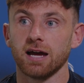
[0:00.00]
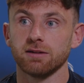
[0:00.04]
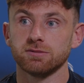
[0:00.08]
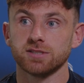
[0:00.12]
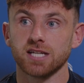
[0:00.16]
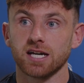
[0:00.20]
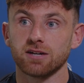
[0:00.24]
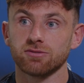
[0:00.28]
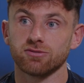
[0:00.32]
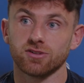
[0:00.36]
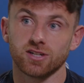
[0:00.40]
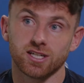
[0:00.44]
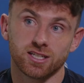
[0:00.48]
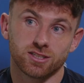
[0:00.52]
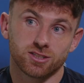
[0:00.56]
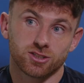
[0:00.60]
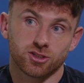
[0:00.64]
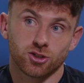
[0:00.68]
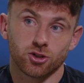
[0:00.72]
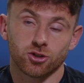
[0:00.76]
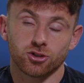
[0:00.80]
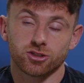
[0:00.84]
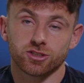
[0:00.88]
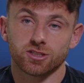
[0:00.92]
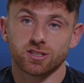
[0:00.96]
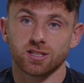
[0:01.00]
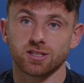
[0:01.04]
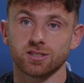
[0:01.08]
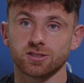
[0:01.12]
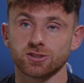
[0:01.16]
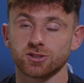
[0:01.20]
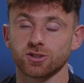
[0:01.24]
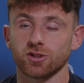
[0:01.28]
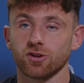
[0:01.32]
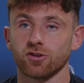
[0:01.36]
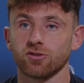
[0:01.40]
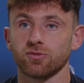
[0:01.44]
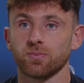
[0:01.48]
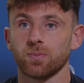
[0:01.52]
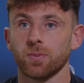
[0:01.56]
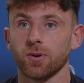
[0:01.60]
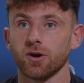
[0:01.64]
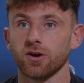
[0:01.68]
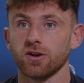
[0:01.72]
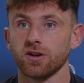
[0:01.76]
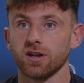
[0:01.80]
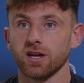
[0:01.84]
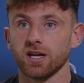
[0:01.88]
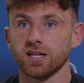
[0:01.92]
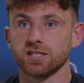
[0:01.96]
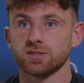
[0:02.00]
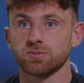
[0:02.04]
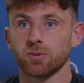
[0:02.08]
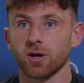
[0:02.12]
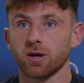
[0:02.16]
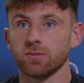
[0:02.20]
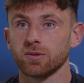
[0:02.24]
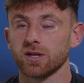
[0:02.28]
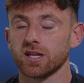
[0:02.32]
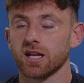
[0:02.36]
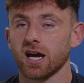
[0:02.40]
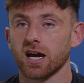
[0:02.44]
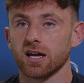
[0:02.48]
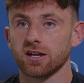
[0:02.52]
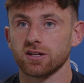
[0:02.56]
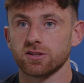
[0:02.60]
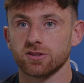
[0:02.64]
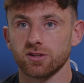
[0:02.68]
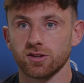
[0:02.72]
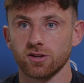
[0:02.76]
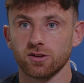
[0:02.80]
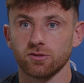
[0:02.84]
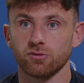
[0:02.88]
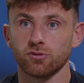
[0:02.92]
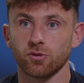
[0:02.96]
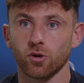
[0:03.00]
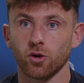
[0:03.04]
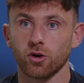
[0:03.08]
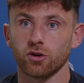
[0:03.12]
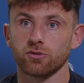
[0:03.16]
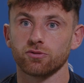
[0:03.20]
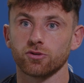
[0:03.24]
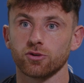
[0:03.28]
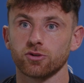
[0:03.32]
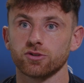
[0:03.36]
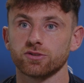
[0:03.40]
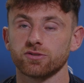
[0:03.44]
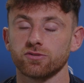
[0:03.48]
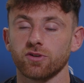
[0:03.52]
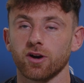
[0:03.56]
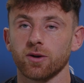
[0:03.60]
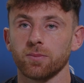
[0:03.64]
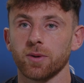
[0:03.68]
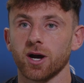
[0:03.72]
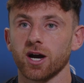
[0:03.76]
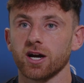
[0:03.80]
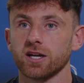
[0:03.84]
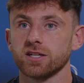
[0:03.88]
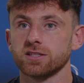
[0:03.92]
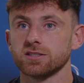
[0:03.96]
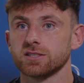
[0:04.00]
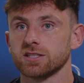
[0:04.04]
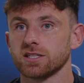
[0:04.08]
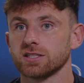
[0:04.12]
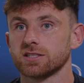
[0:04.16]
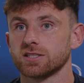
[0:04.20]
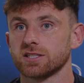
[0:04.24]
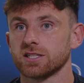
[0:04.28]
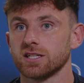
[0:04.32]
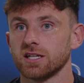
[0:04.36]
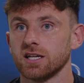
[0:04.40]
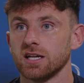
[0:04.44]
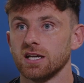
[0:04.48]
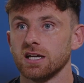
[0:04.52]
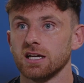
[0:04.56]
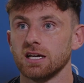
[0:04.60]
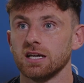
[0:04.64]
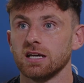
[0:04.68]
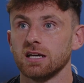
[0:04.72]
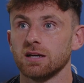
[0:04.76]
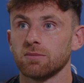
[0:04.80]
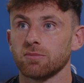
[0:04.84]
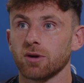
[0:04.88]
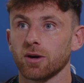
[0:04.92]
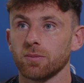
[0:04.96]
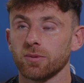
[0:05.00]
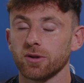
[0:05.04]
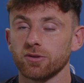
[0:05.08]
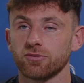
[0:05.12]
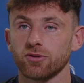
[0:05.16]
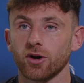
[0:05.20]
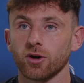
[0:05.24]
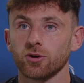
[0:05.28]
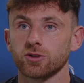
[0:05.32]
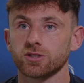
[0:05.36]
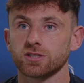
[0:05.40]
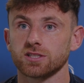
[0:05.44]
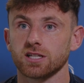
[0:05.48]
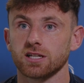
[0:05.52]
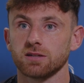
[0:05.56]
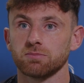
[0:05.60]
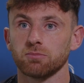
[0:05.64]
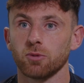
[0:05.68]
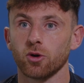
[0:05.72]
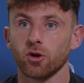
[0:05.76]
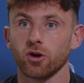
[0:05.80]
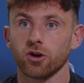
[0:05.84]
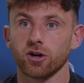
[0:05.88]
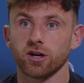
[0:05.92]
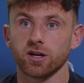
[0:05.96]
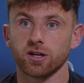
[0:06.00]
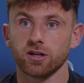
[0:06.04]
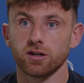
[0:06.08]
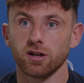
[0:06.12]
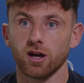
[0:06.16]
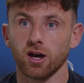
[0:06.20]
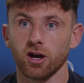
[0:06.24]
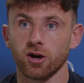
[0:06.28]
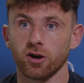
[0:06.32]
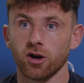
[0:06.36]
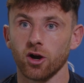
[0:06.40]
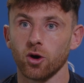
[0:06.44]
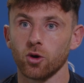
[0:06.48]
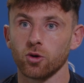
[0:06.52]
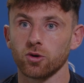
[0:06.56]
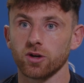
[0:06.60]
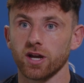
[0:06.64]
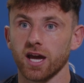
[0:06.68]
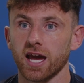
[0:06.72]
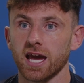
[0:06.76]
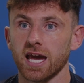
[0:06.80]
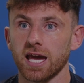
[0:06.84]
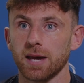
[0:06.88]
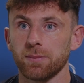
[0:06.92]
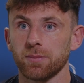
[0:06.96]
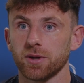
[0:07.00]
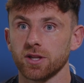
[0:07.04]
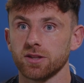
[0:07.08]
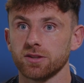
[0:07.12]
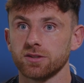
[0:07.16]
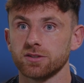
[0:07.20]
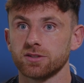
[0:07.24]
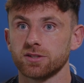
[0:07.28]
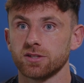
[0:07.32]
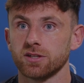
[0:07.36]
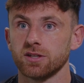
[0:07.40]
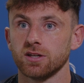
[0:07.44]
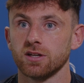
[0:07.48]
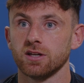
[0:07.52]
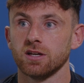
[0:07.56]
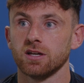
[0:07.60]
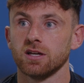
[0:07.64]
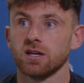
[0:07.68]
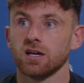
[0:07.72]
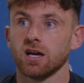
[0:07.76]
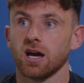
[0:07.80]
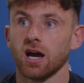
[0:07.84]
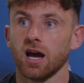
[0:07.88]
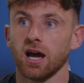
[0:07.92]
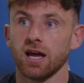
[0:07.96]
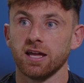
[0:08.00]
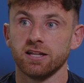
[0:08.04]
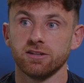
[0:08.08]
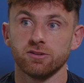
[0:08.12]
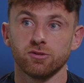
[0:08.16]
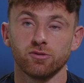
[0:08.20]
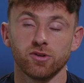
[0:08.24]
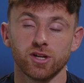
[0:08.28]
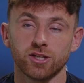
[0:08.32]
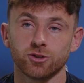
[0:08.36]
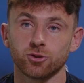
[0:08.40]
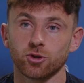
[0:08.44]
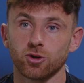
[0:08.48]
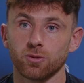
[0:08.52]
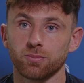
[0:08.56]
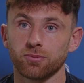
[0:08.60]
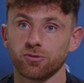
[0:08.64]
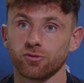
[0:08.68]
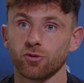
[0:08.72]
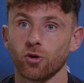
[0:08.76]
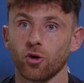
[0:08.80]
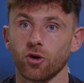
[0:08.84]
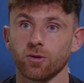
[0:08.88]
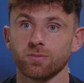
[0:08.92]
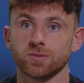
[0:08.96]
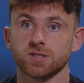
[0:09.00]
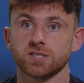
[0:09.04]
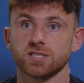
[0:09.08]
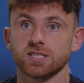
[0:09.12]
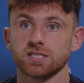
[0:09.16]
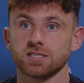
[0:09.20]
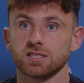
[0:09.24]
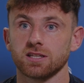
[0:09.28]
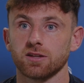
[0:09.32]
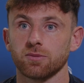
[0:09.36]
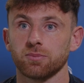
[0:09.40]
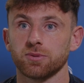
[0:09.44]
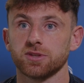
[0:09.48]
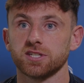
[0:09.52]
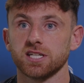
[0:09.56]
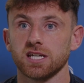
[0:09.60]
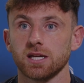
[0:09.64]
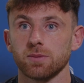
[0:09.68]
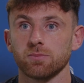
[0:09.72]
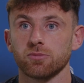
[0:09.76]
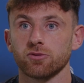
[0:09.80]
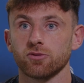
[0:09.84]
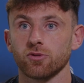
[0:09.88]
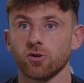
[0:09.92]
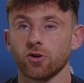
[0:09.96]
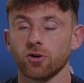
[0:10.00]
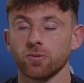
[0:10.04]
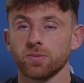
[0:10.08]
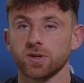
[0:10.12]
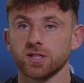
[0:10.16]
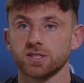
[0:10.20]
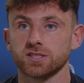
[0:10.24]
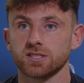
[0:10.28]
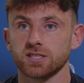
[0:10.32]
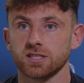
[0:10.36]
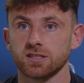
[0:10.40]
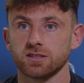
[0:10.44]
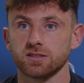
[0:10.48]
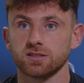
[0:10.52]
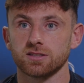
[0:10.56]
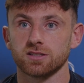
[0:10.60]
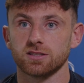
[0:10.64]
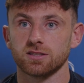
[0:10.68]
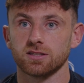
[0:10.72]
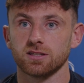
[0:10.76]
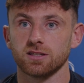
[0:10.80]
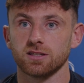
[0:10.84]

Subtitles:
definitely discussed it and stuff, but it's probably not at the forefront of our minds. It's probably focusing more on our own game and individual performances and the team performance, and